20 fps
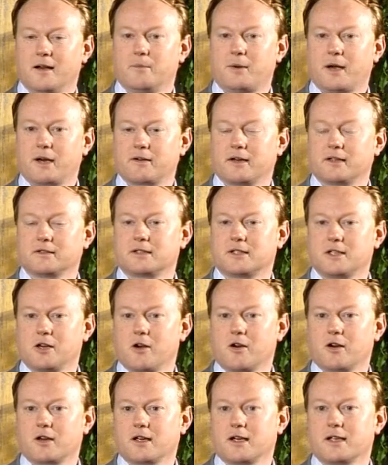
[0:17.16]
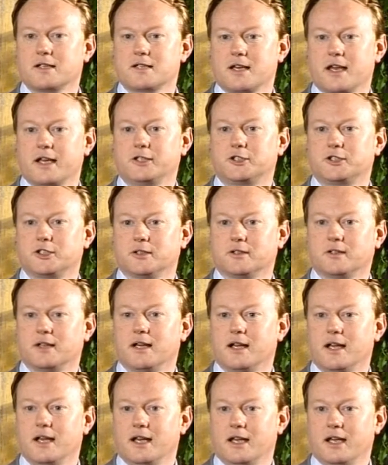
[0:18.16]
Background to the organisation
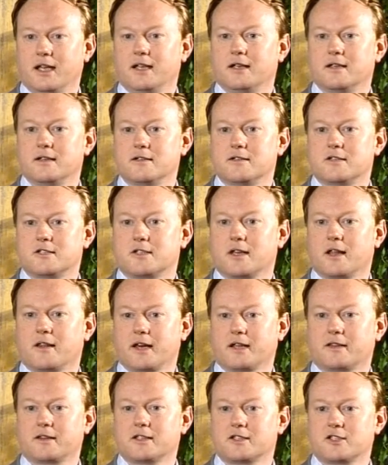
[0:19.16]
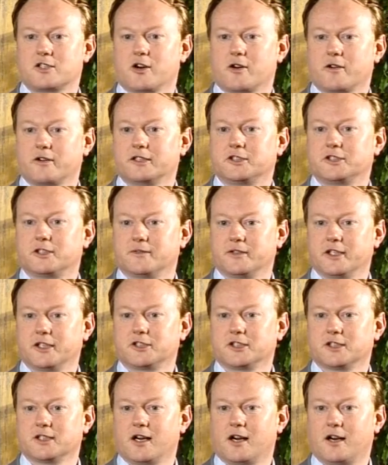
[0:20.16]
is that the storage
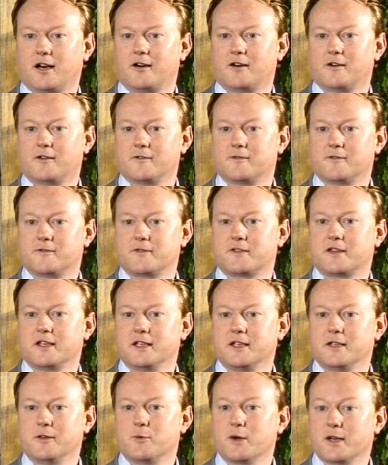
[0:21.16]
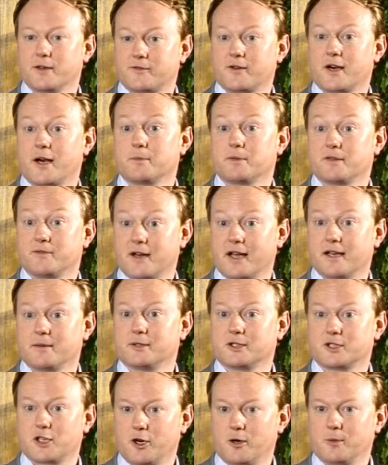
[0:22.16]
division of the wind farm
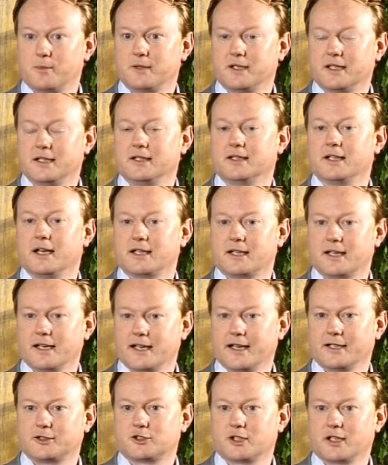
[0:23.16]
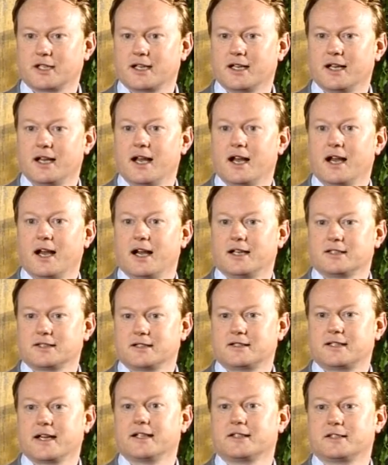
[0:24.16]
development company Gaelectric has
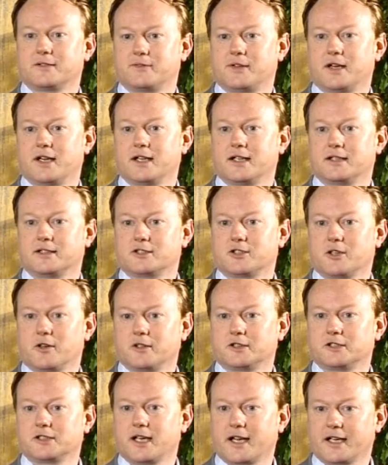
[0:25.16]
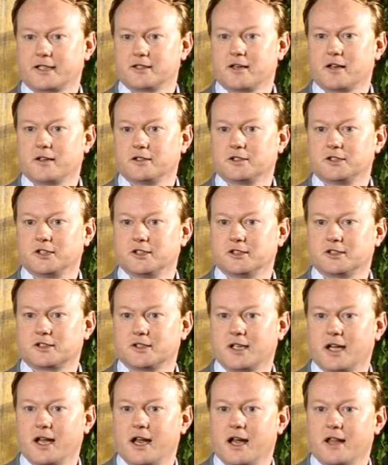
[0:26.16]
identified storage
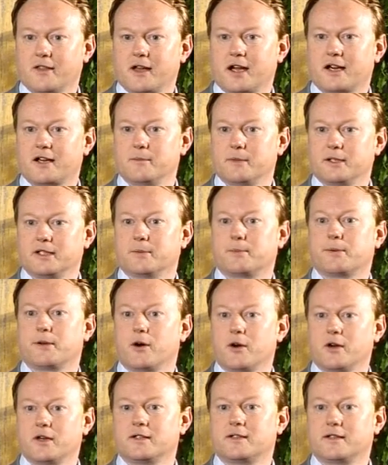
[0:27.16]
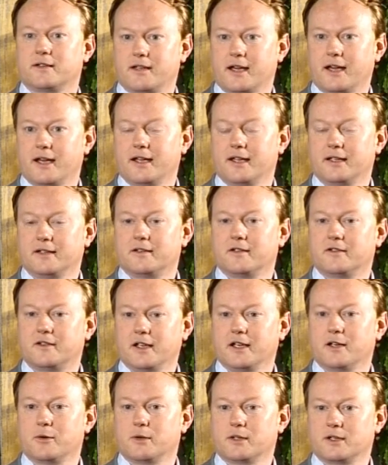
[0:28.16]
technologies that can be deployed today to
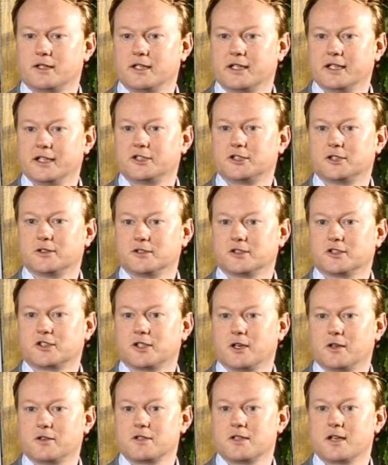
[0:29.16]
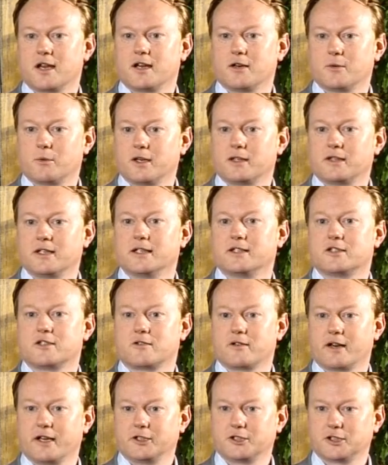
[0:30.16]
deal with the issues associated with the
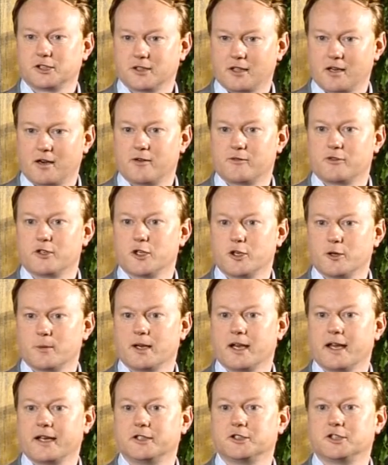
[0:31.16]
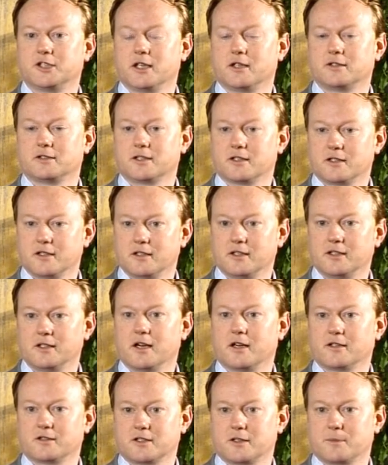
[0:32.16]
integration of renewable energy onto
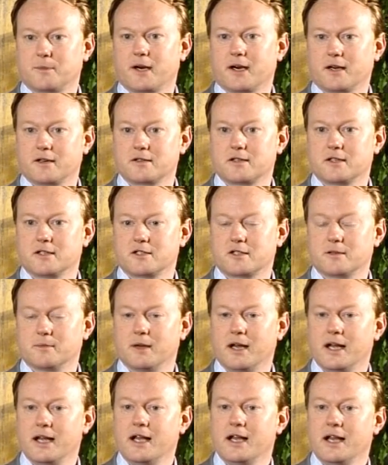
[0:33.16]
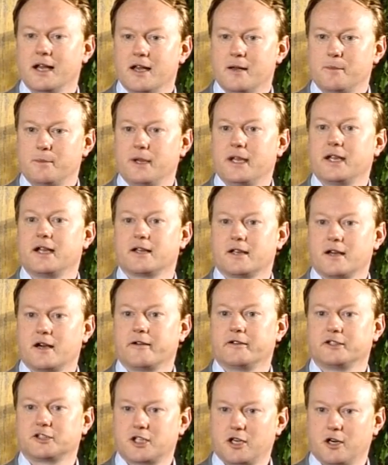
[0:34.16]
the power system. Being an
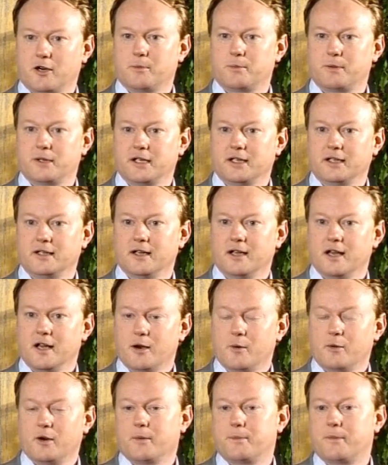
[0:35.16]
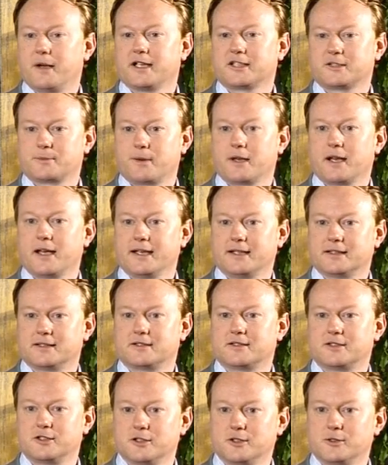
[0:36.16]
Irish company, we're best
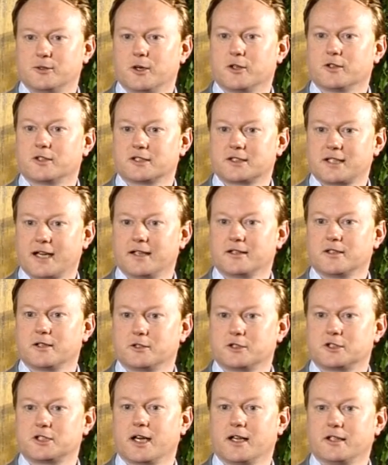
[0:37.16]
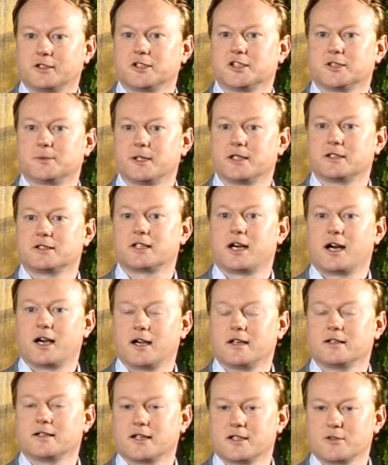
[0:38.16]
placed to understand those challenges because
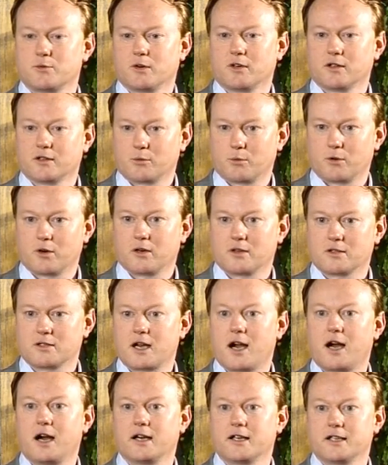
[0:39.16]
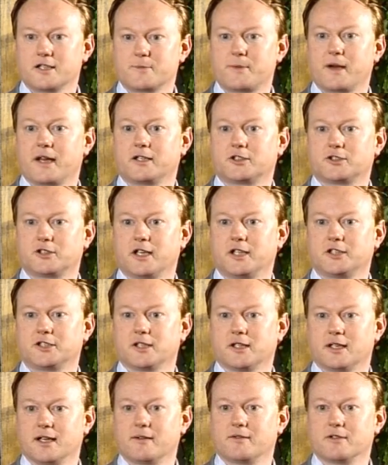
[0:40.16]
Ireland has one of the world's highest
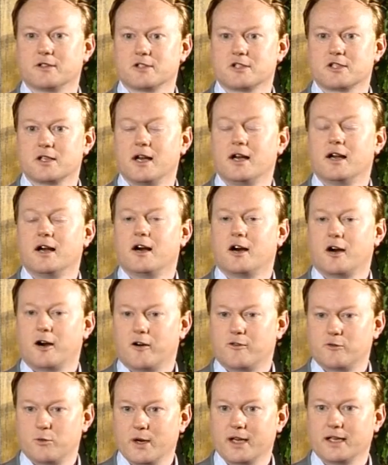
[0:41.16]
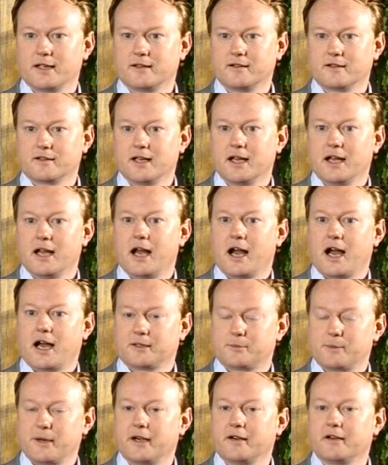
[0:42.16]
penetration levels of wind.
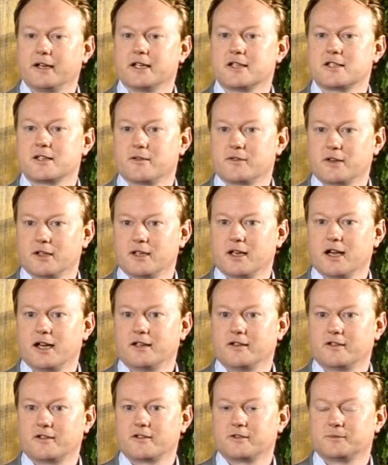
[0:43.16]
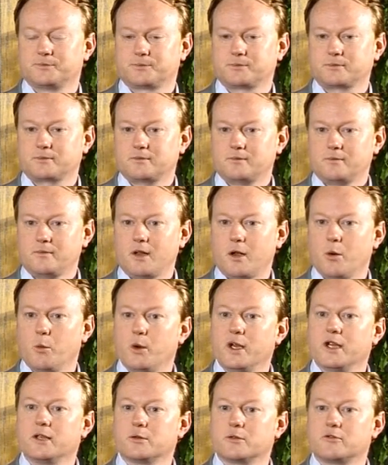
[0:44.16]
At periods of the night,
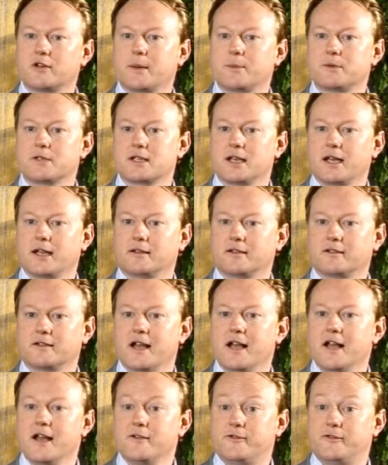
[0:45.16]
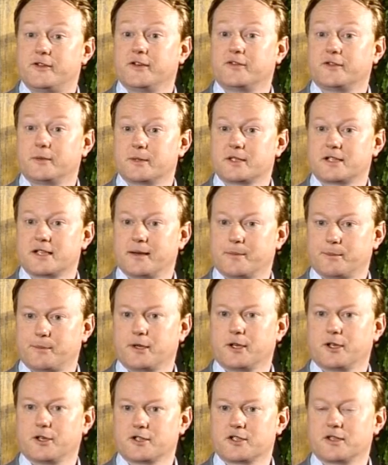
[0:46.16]
wind would represent 50%
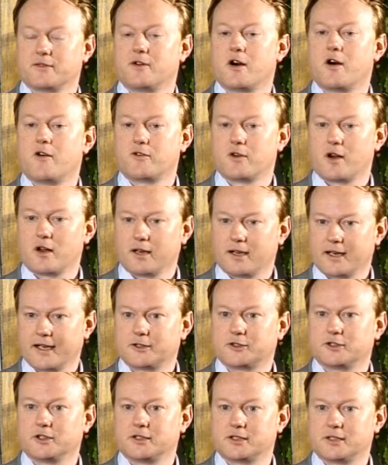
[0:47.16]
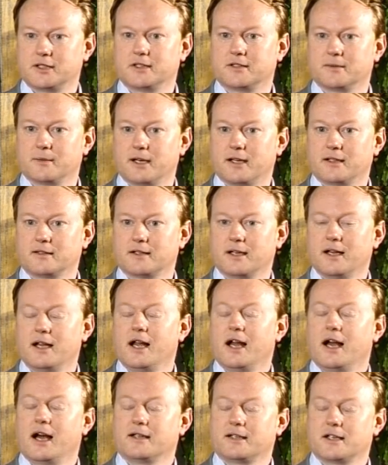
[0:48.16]
plus of overall electricity demand,
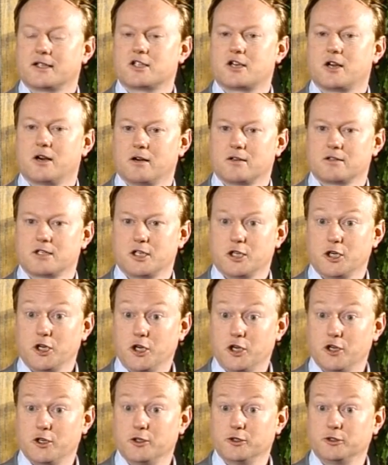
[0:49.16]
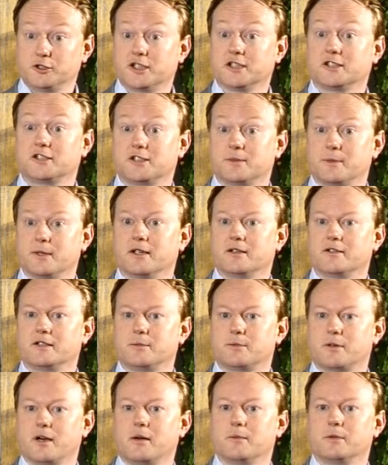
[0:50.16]
and that's causing huge
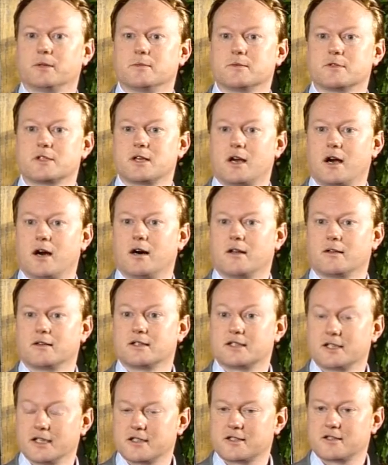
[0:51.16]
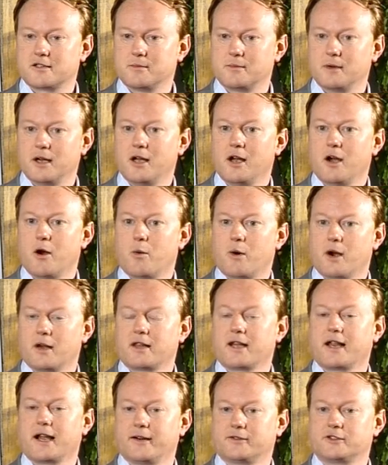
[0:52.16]
instability problems on the system where
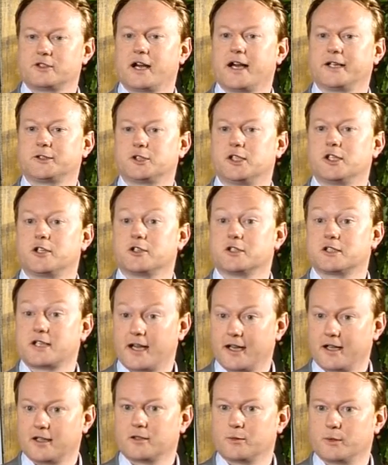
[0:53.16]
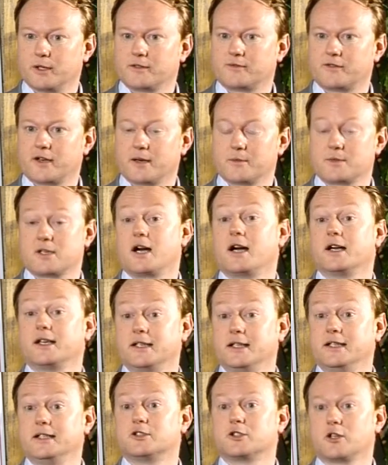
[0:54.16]
they have to actually curtail the wind farms,
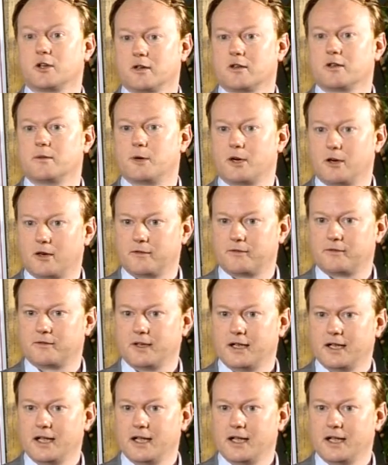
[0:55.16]
i.e. turn them off.